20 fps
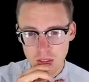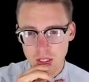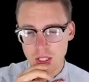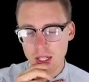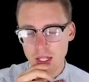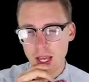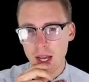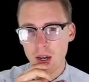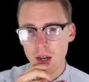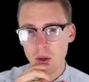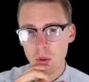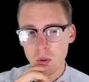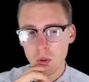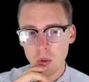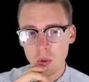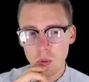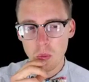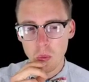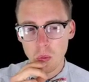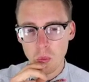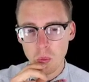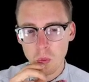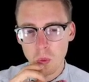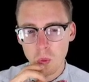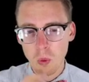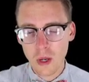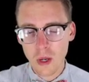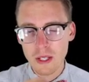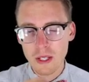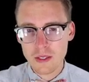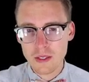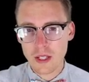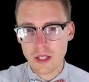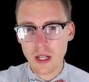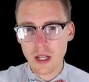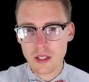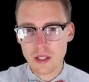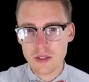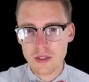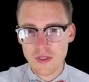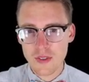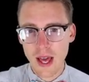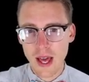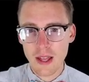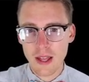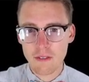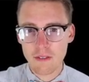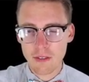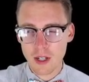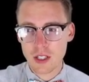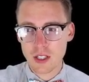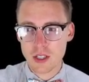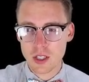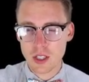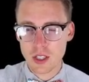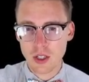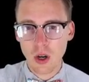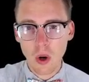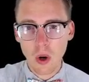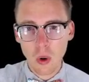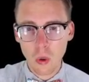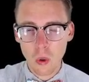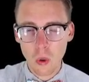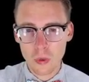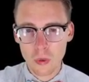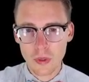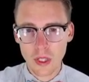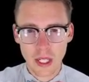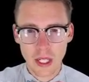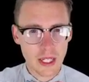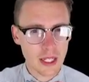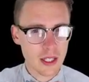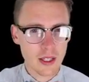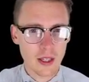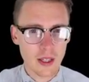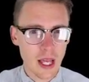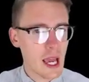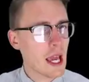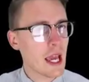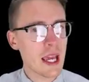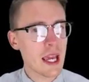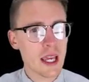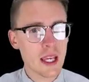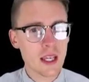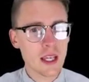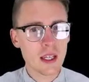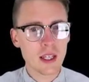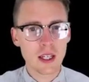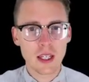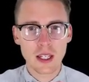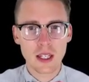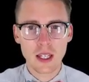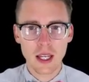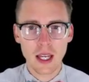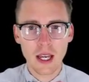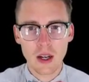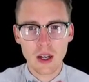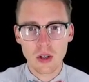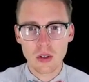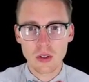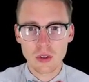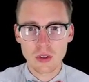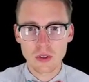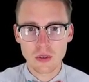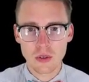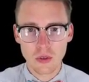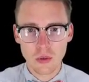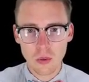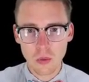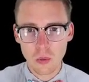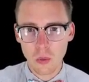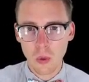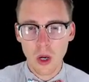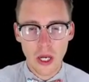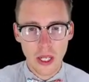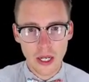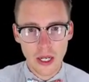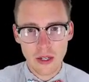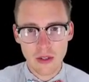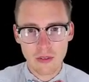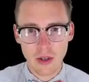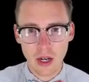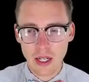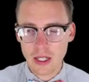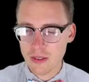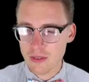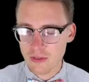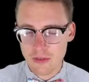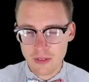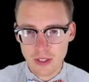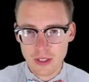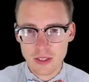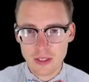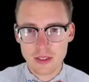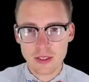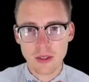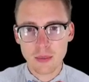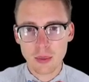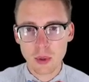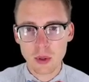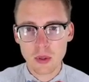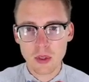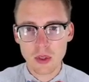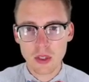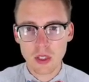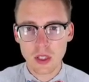Now, what does that function hold? Like a held 1, right? Very simple.